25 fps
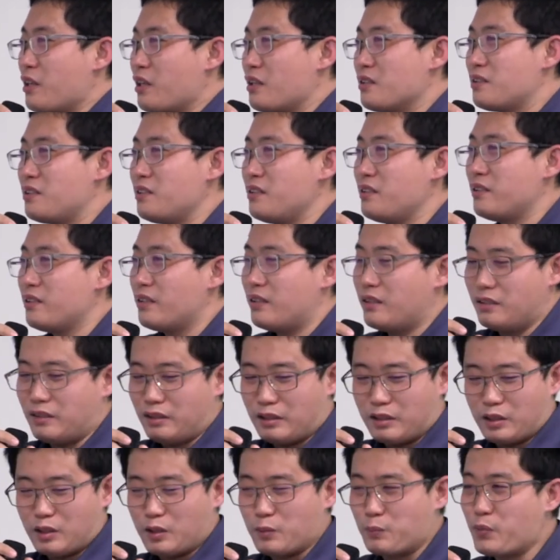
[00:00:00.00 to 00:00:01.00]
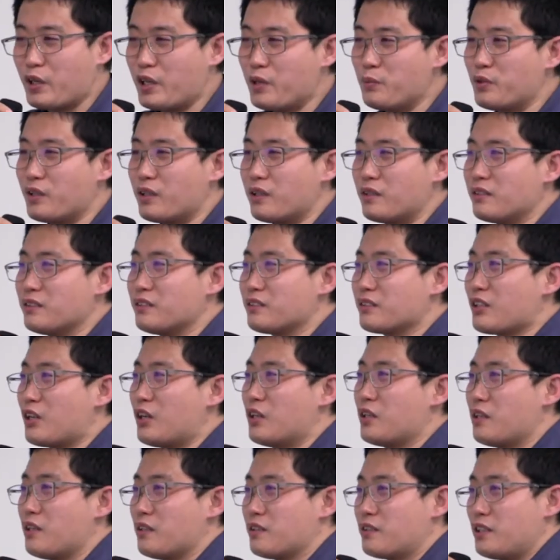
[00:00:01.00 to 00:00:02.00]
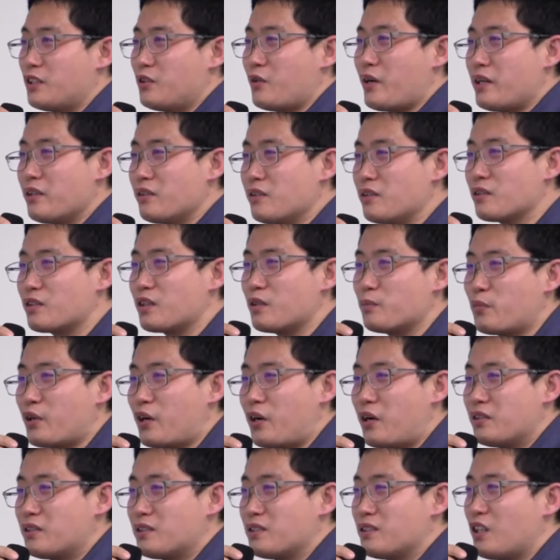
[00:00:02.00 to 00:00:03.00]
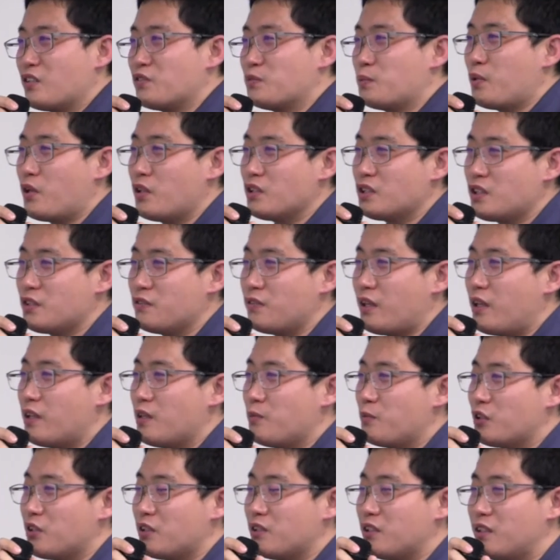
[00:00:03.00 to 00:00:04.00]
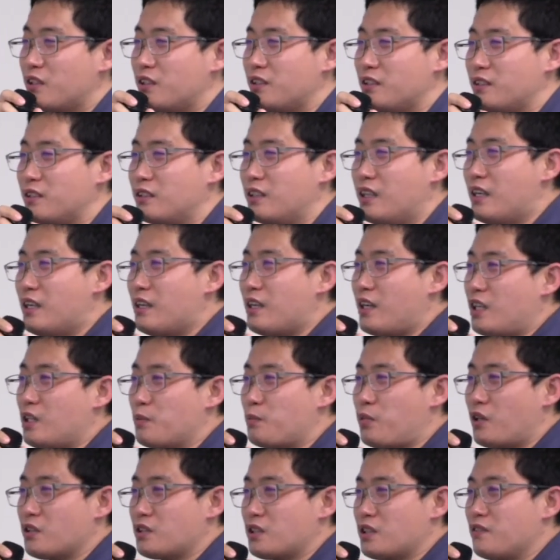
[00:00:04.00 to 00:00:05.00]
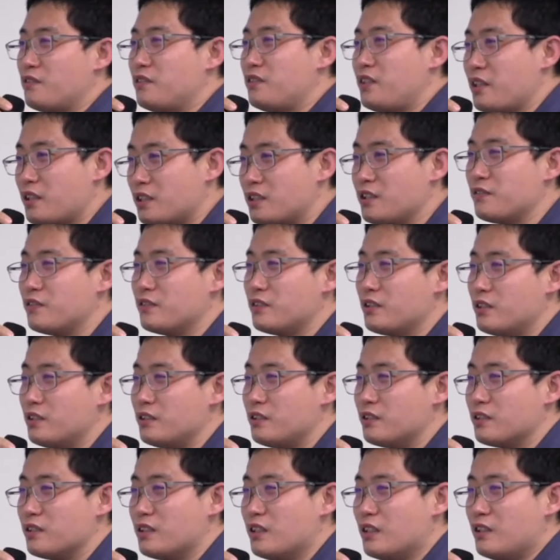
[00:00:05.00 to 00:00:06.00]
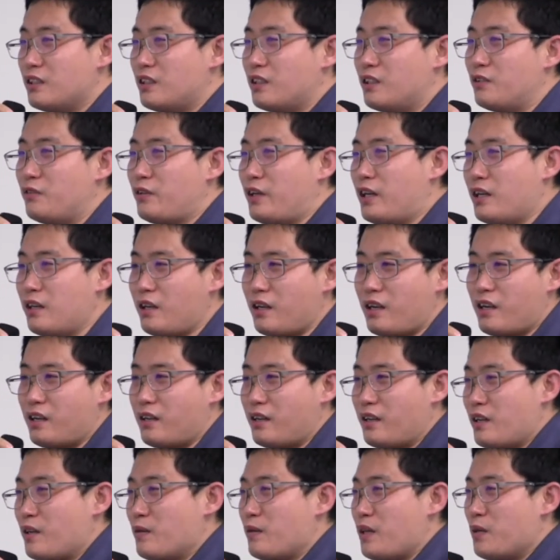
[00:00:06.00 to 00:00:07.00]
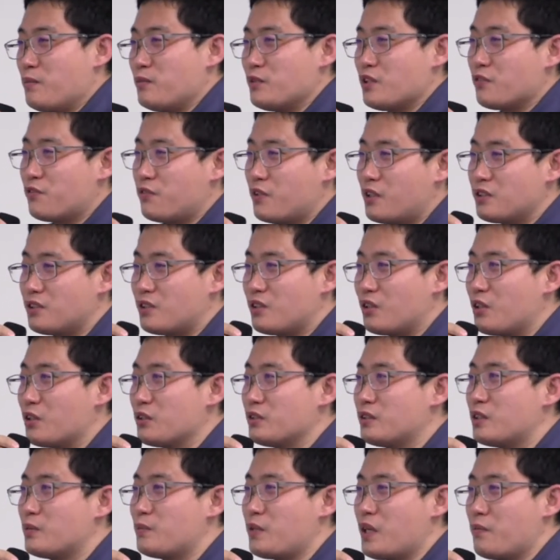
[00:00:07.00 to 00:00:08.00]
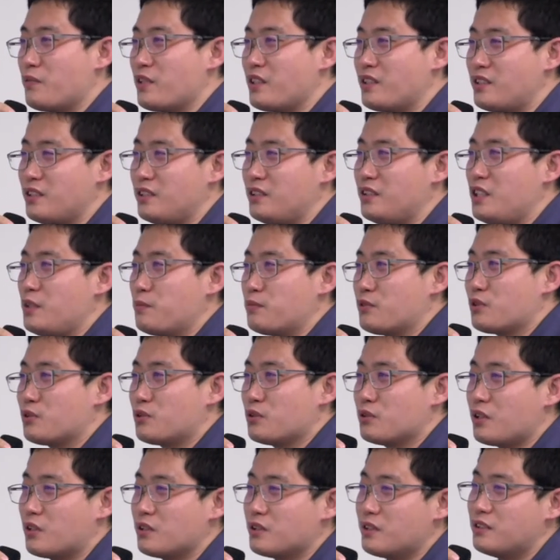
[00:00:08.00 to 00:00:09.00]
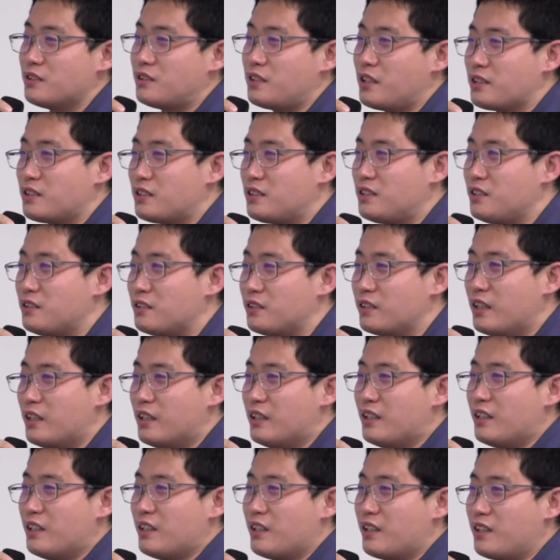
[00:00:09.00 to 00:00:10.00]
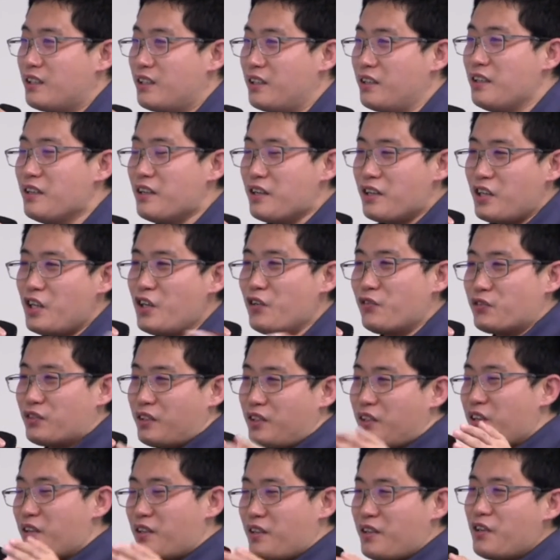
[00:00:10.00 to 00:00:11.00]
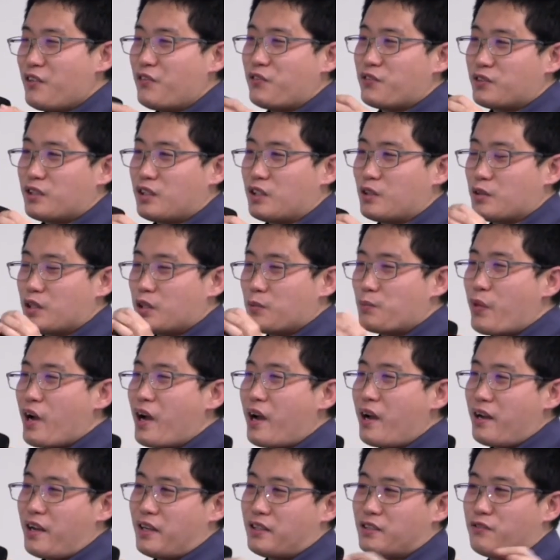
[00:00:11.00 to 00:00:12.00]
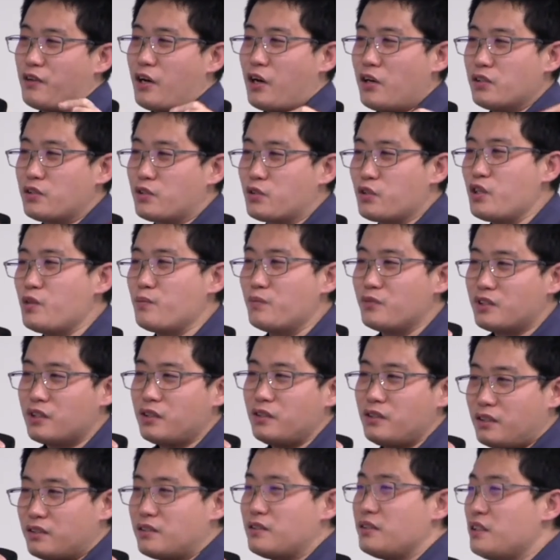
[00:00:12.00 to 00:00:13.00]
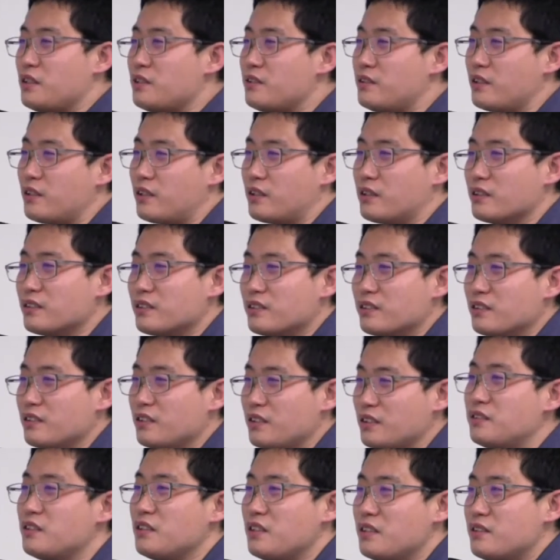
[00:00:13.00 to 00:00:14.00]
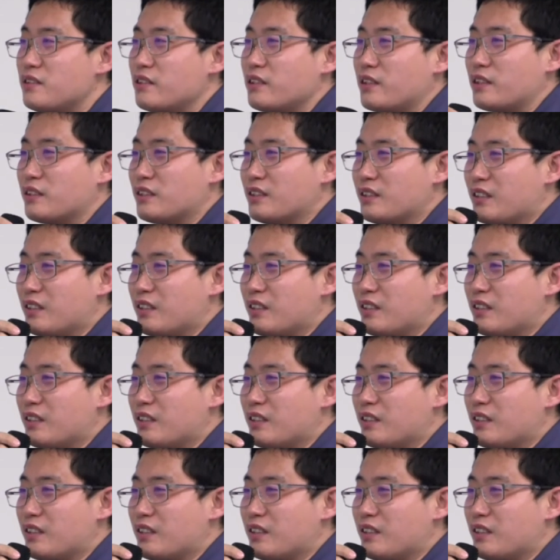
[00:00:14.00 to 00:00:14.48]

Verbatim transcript: see a paper called a theoretical comparison of positive unlabeled learning and positive negative learning, where I'm the first author published in NIPS 2016. And if the pie is very slim, then it's easier. It's easier.